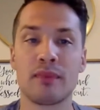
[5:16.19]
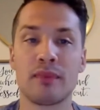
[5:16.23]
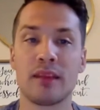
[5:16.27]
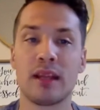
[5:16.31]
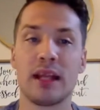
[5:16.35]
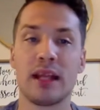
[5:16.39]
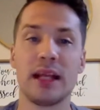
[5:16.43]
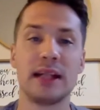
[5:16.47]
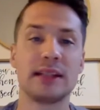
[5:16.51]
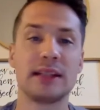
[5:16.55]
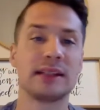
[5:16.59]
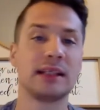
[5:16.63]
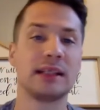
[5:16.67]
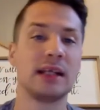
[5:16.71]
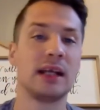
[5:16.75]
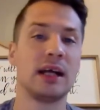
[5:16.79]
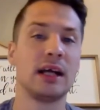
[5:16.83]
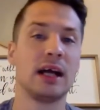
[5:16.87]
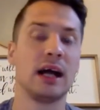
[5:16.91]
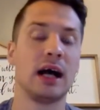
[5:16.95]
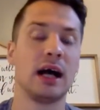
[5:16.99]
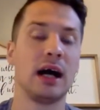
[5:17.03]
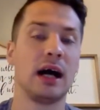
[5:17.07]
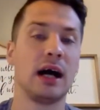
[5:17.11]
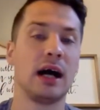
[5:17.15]
It's
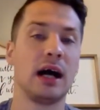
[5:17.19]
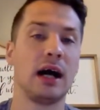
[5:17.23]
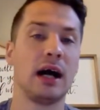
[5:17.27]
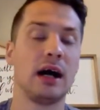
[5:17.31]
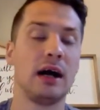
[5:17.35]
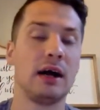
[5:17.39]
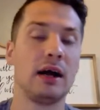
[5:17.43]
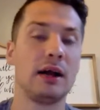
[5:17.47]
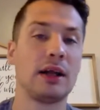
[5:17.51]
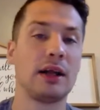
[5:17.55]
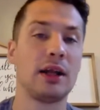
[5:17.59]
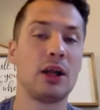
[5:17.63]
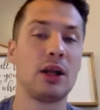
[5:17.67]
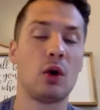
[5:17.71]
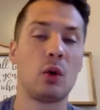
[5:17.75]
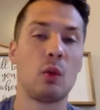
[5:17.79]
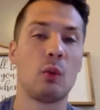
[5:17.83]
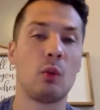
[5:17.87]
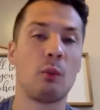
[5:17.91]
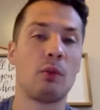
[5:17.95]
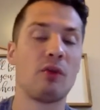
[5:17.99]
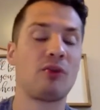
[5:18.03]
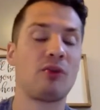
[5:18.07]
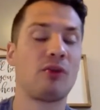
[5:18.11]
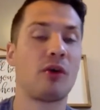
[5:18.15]
uh, you know
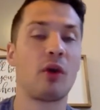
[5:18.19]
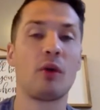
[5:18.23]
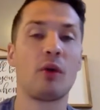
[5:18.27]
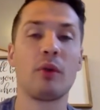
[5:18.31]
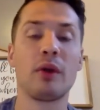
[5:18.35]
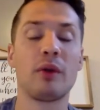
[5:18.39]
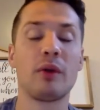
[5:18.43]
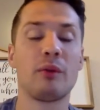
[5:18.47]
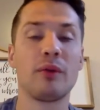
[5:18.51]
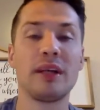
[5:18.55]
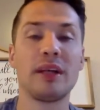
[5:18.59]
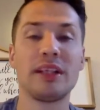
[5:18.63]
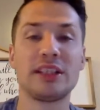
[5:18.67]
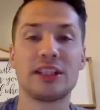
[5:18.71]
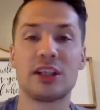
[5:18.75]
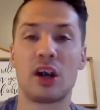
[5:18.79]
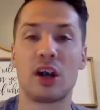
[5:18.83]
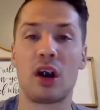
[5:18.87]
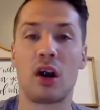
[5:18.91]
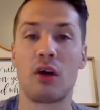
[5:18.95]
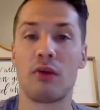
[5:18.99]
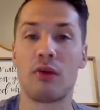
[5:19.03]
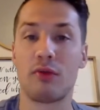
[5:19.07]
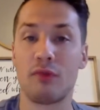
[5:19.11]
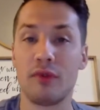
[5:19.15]
before we reach
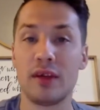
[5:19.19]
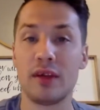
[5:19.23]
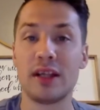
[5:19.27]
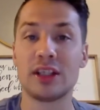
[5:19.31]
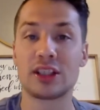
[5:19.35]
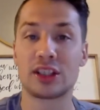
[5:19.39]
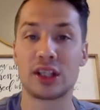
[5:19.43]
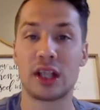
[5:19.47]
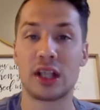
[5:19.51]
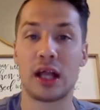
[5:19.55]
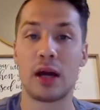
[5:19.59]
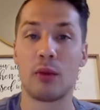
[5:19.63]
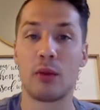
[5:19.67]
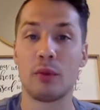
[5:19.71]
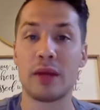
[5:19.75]
our finish line,